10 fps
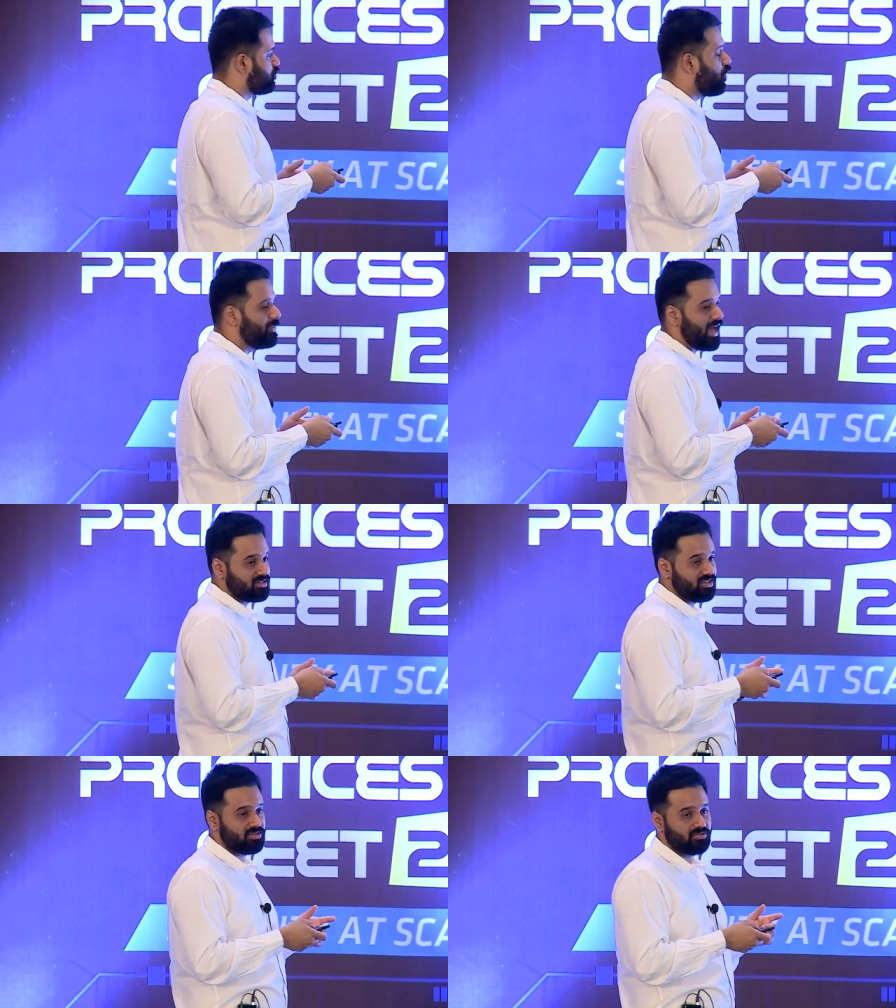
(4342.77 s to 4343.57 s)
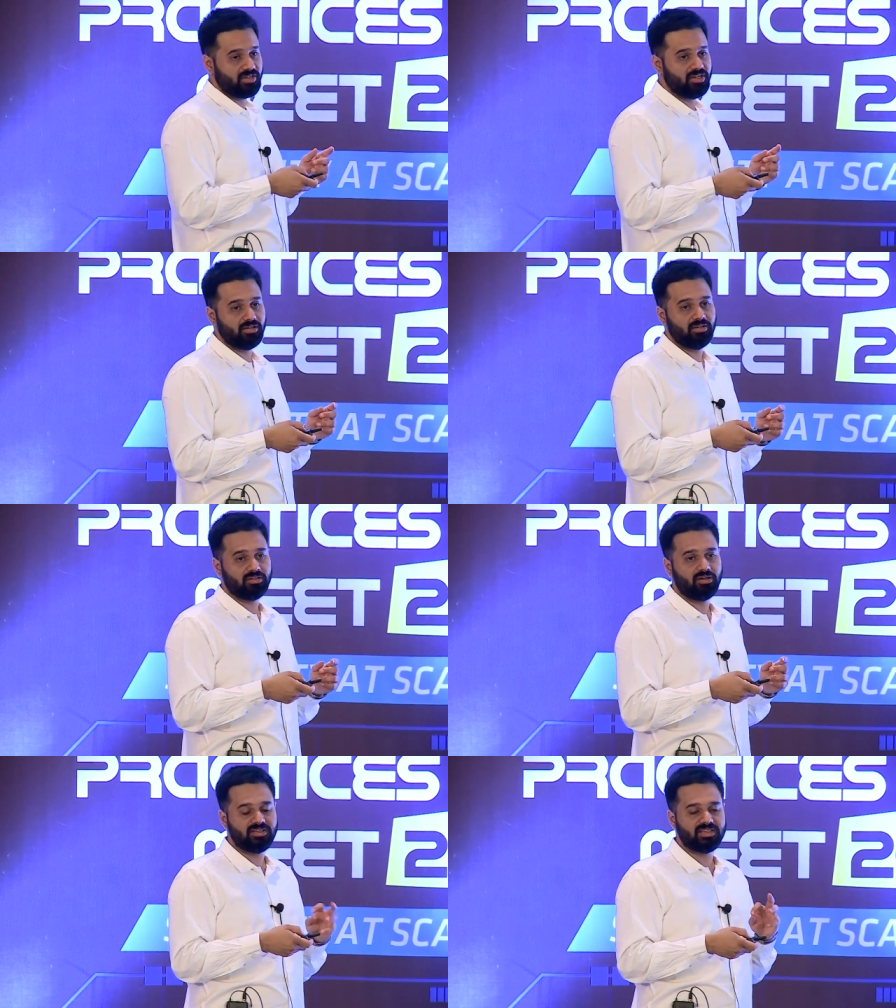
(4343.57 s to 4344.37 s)
Scoped access in
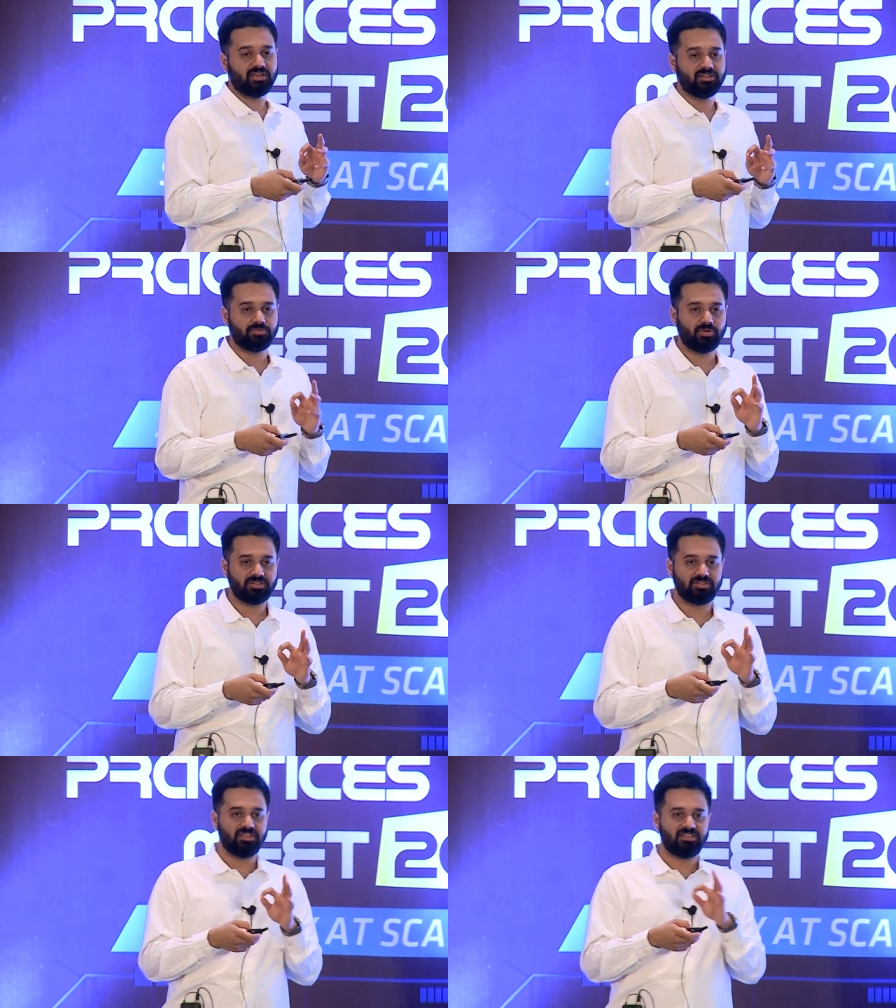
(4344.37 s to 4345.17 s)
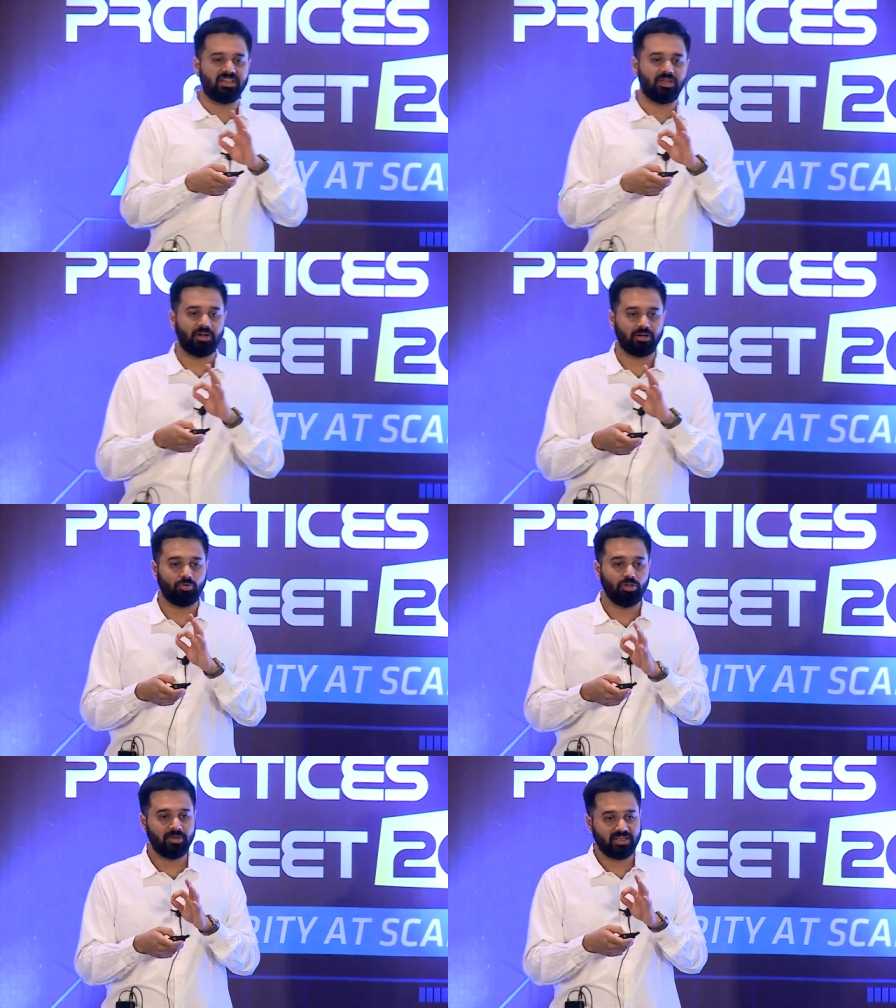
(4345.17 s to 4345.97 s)
30 seconds. It's nothing but
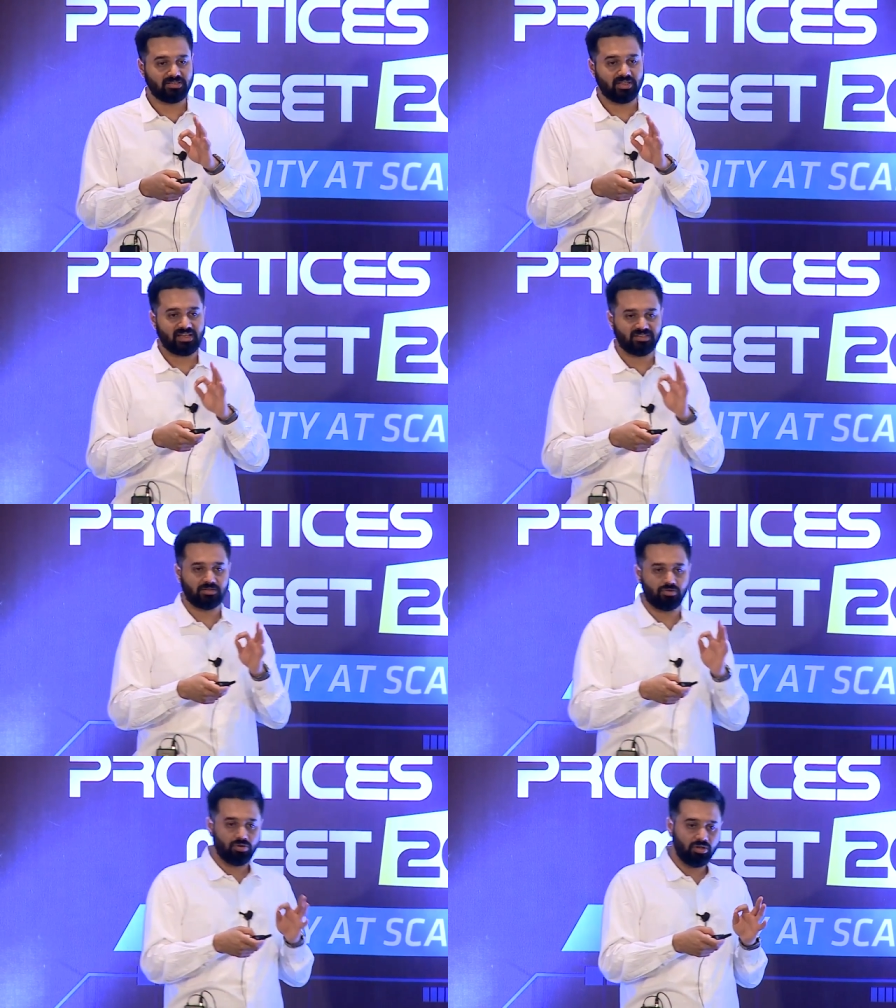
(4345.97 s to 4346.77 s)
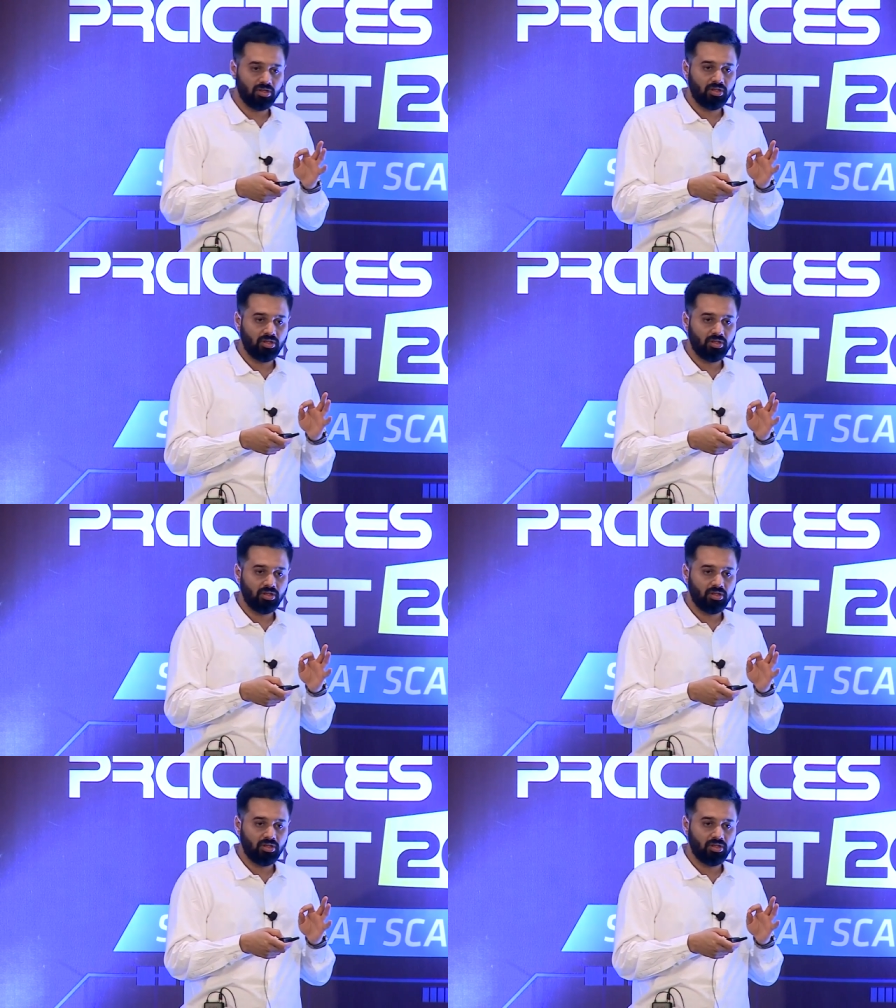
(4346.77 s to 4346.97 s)
role-based access control.